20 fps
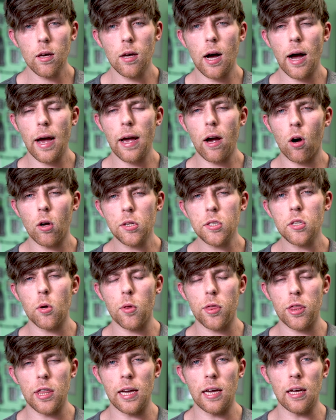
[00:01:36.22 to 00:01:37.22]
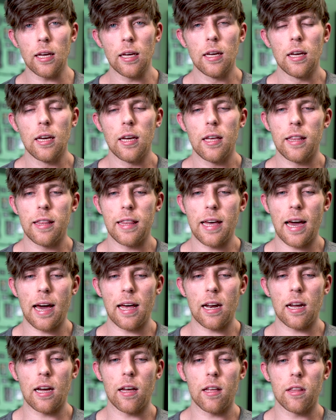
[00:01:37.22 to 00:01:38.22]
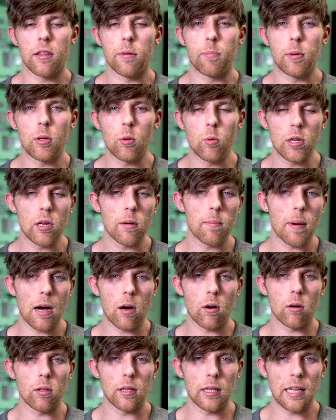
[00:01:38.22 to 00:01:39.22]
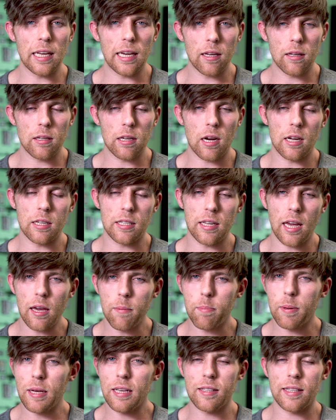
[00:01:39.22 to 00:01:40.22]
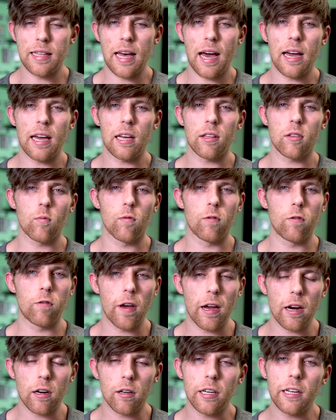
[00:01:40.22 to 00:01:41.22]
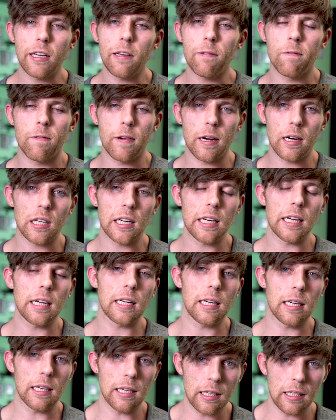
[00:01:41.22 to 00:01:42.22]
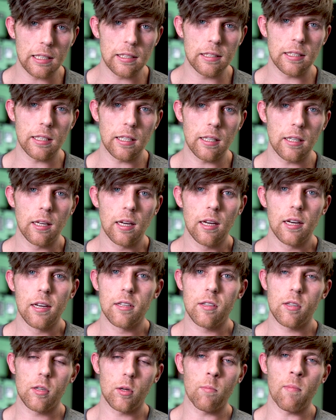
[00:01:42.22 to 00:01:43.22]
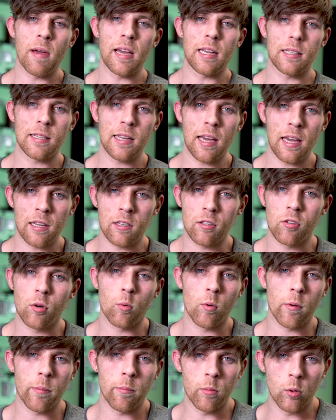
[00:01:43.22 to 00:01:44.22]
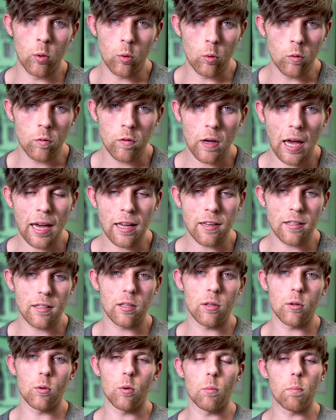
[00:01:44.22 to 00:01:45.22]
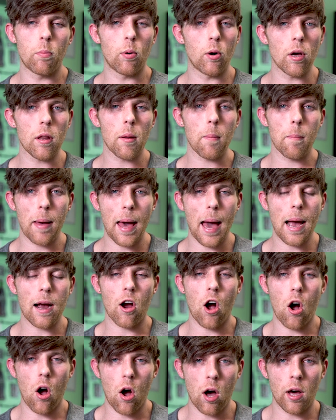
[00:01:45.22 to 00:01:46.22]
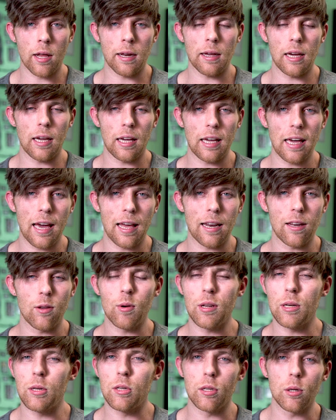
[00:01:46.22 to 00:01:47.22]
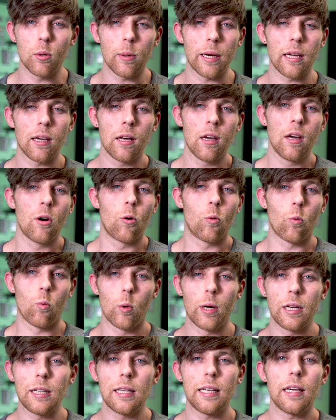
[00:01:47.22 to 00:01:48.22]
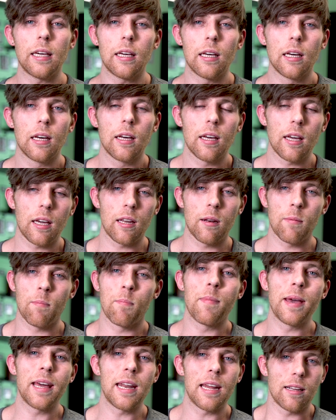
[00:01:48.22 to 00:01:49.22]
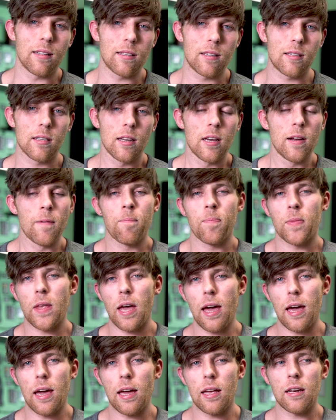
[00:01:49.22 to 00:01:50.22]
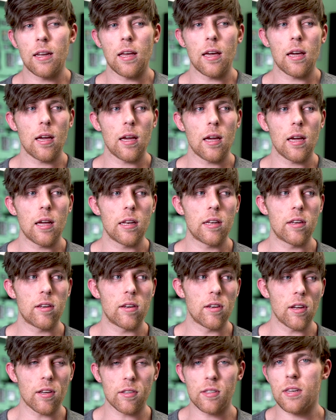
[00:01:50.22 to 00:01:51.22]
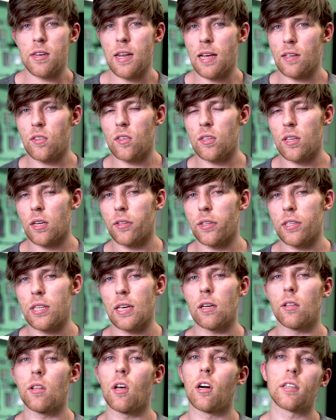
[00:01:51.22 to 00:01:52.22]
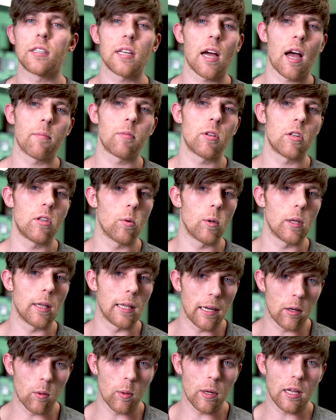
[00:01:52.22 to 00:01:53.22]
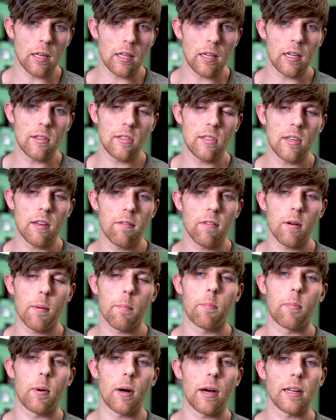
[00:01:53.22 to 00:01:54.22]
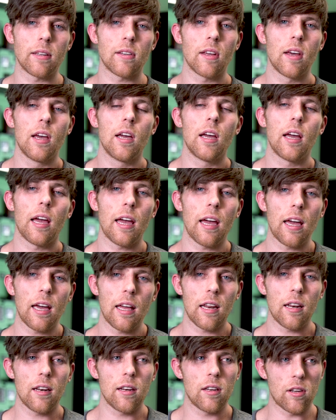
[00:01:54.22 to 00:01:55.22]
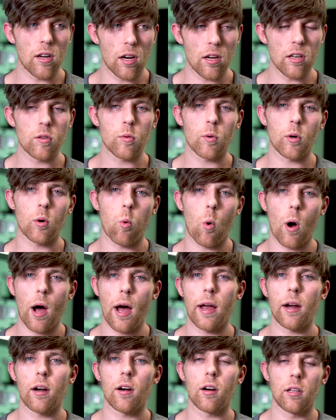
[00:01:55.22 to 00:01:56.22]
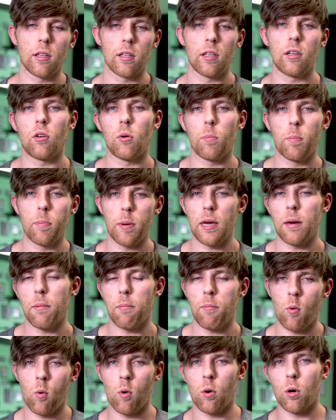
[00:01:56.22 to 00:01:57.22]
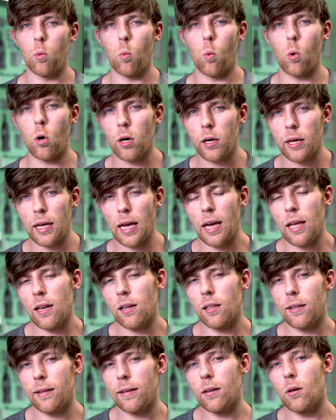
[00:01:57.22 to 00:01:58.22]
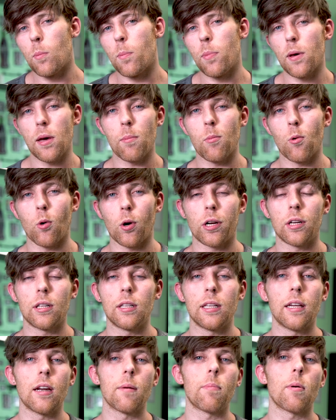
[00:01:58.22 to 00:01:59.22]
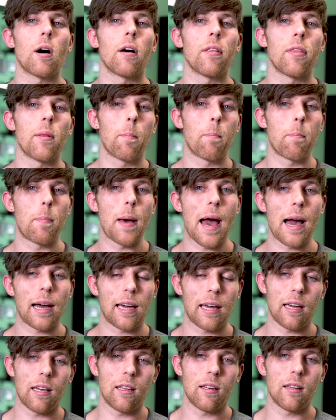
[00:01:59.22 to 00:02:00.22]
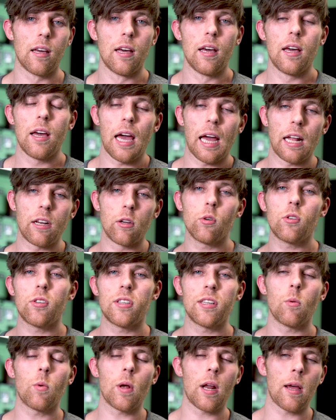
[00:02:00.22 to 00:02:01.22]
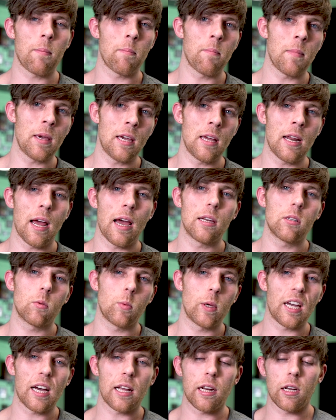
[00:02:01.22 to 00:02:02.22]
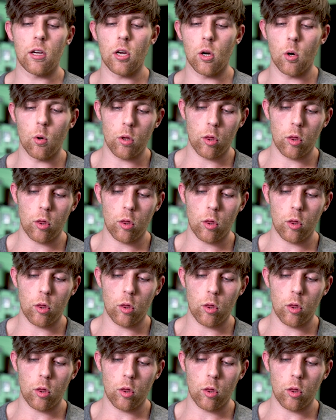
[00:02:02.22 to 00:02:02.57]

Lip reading: I also think that the beauty about tape is that it's very, very easy to maintain, to remove, and to put back on again. You can do it really in minutes. And it doesn't necessarily take a long time to do a liquid adhesive, but it does require a little bit more work and a little bit more cleanup on the back end. And you'll see what I mean as we kind of go